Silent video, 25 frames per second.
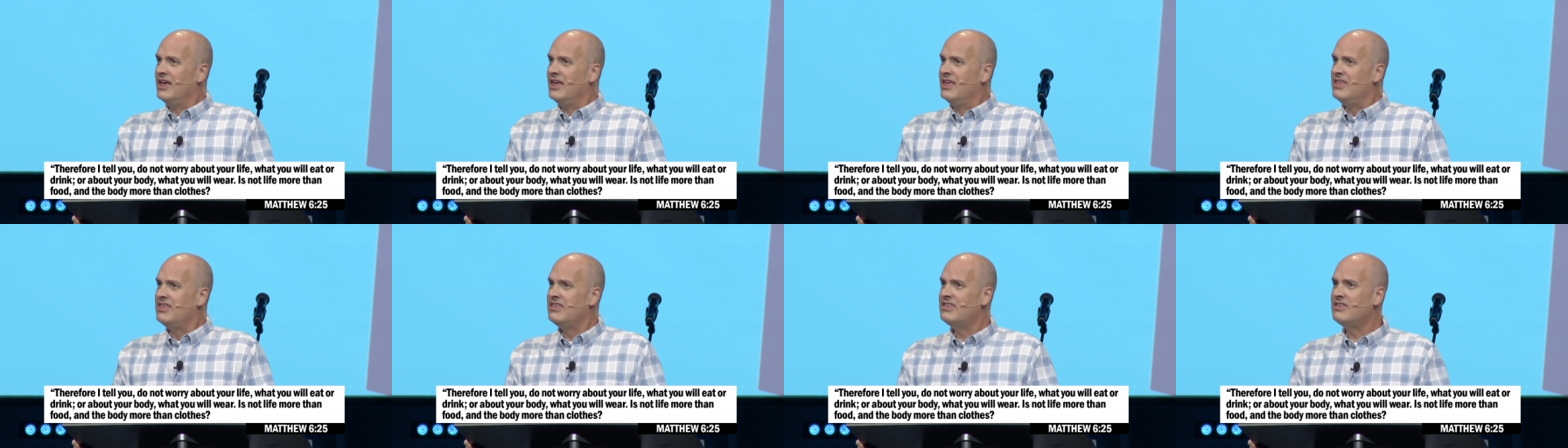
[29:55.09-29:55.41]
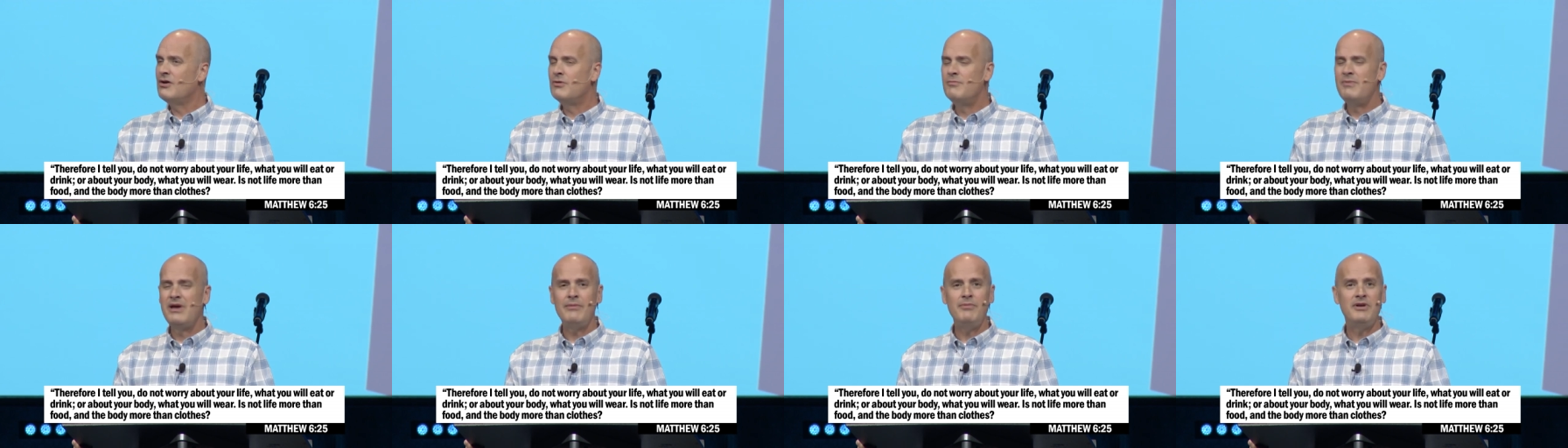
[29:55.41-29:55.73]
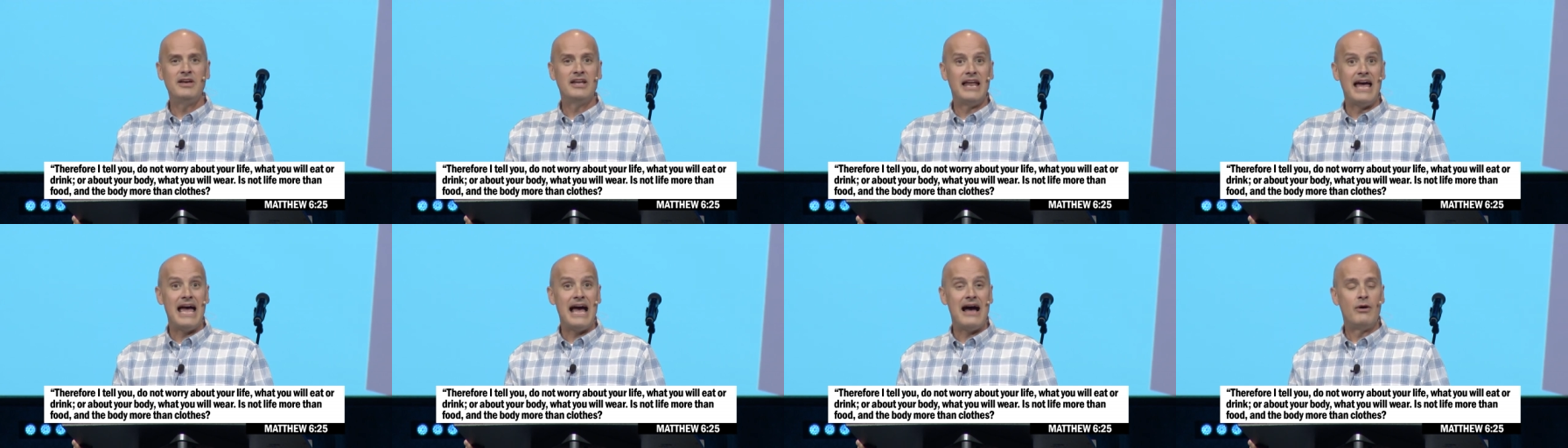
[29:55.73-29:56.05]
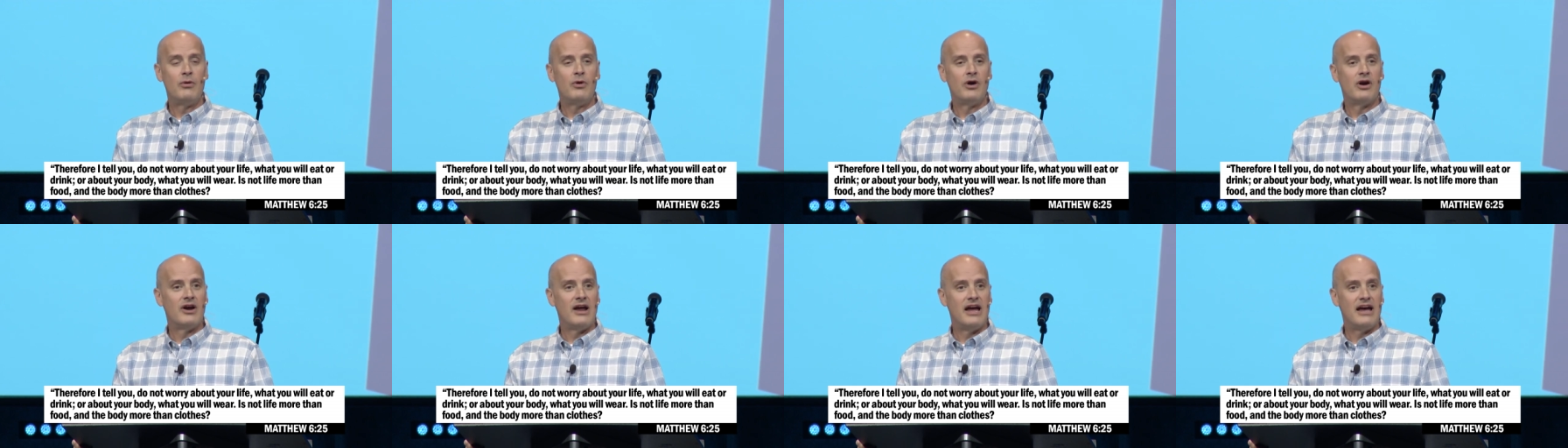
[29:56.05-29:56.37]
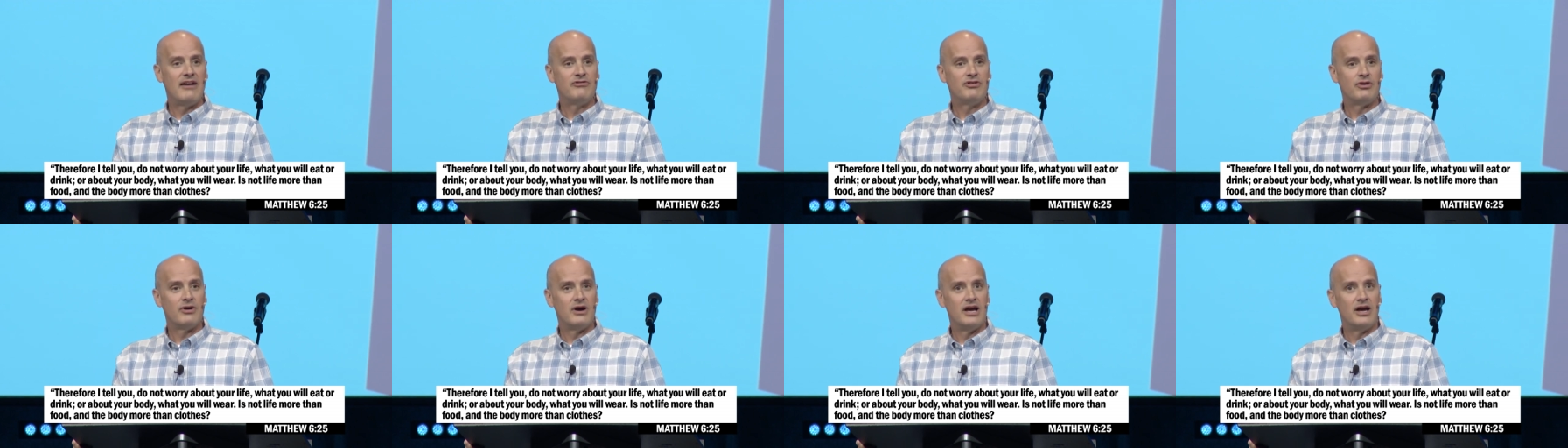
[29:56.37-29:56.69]
So maybe an hour
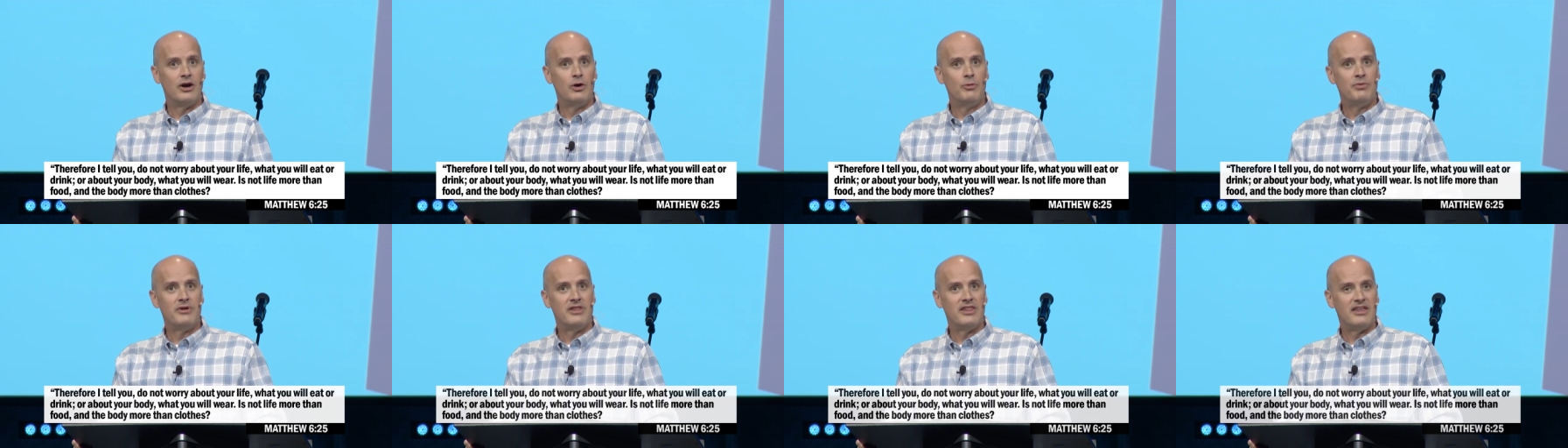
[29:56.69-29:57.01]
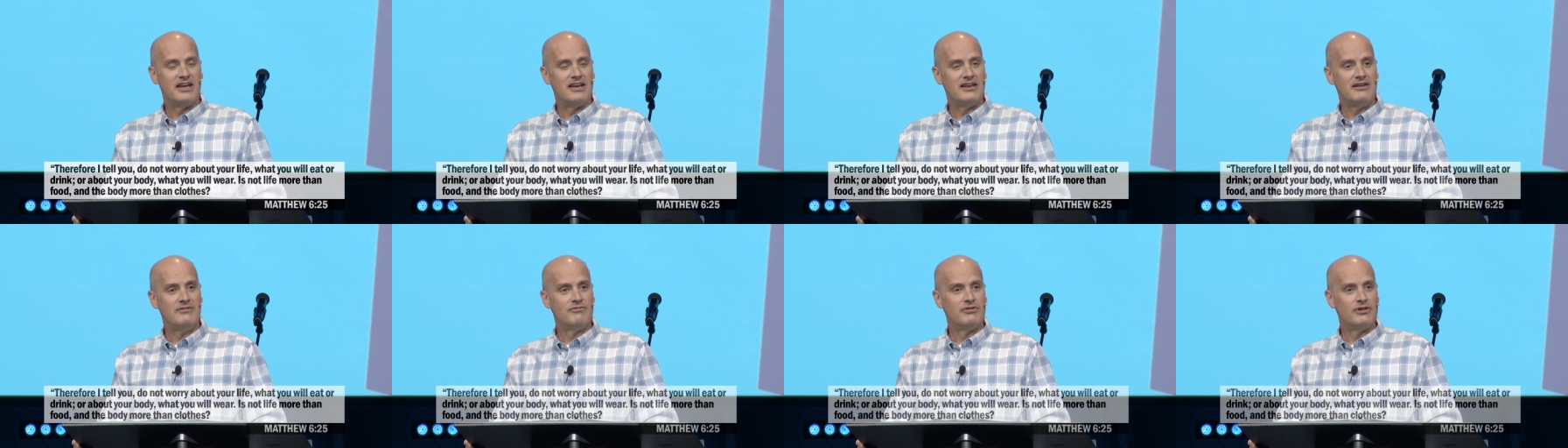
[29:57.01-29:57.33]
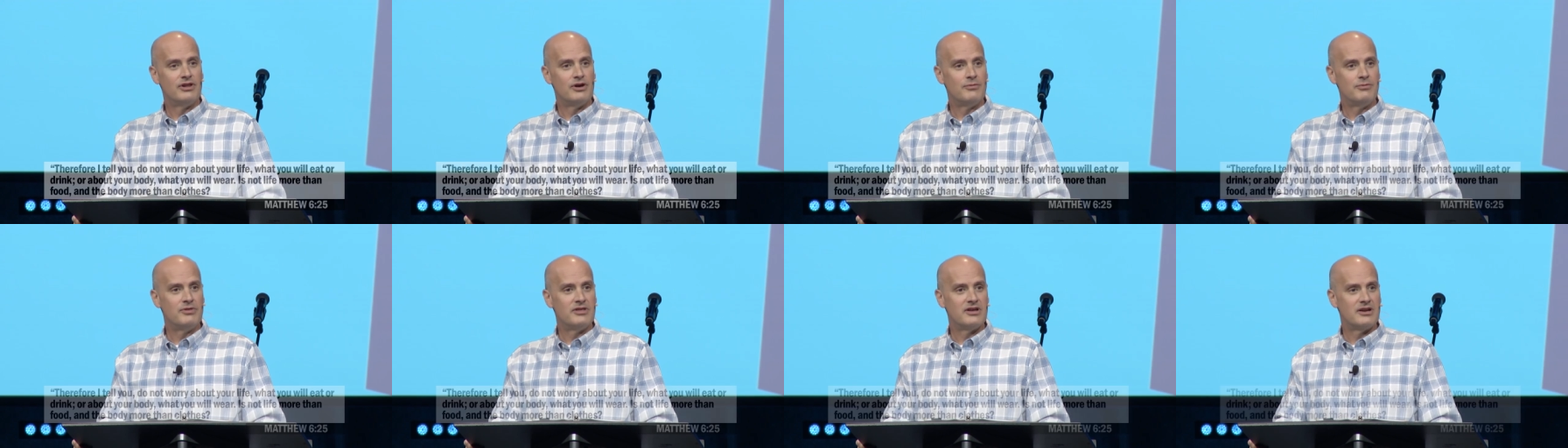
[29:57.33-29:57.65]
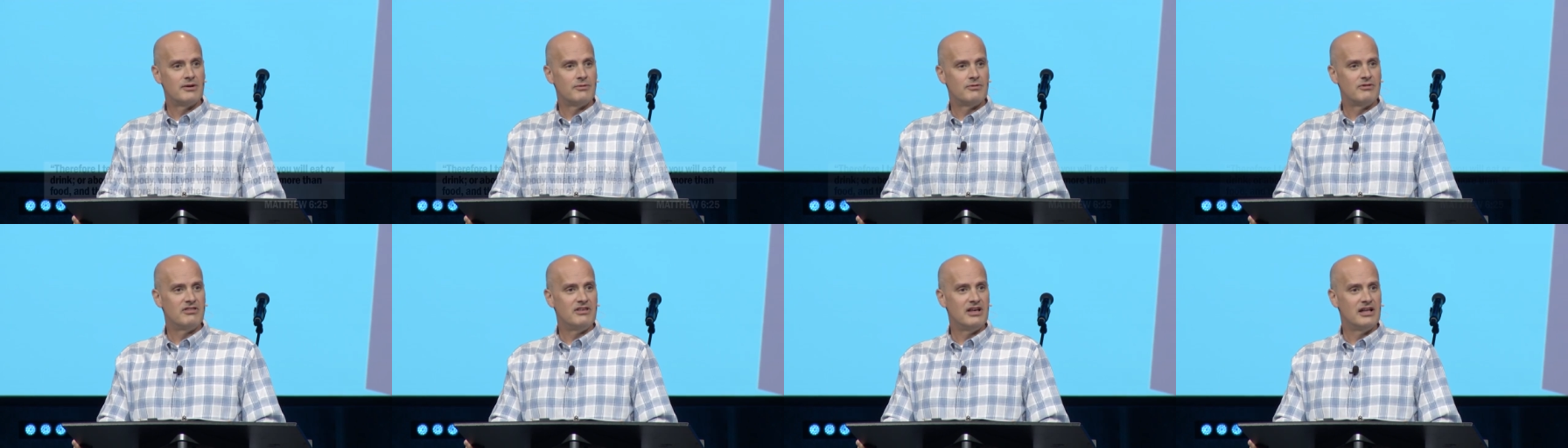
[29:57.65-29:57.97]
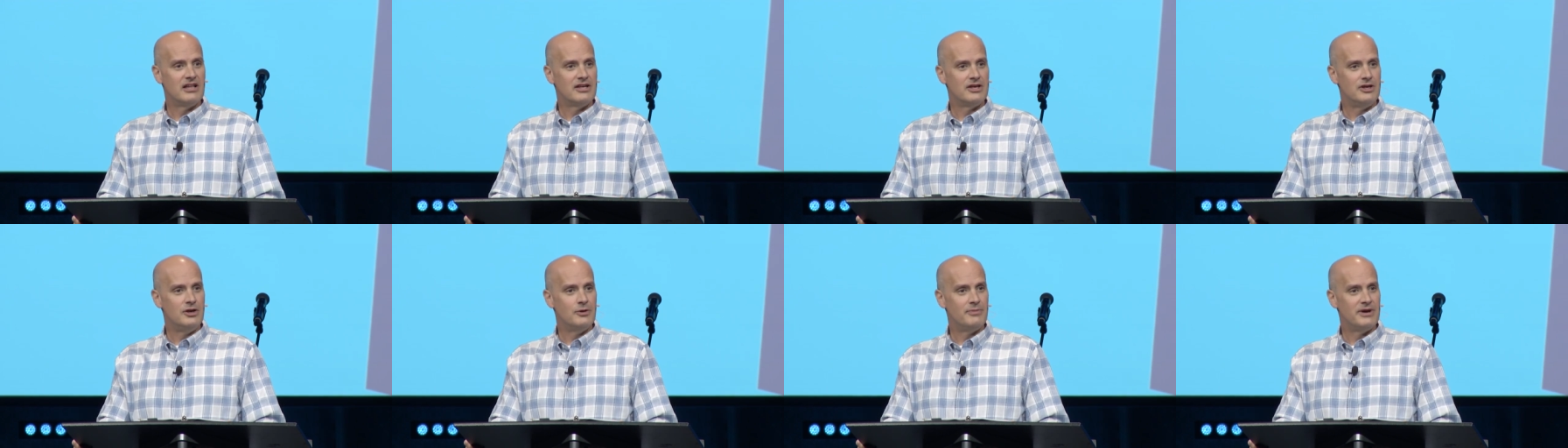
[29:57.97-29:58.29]
after I opened that envelope that I was
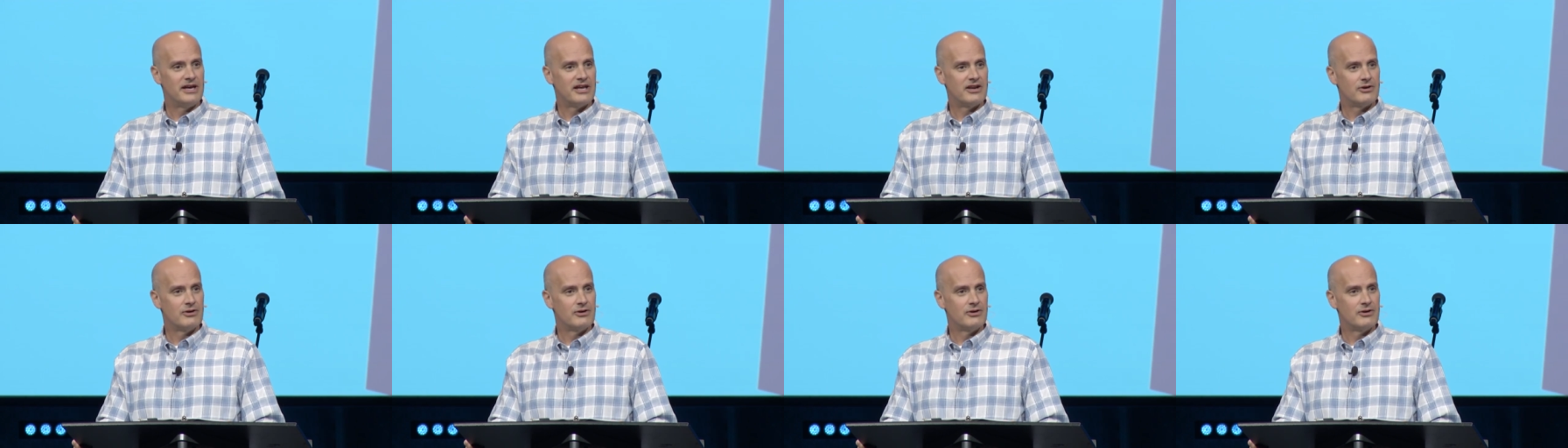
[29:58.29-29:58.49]
telling you about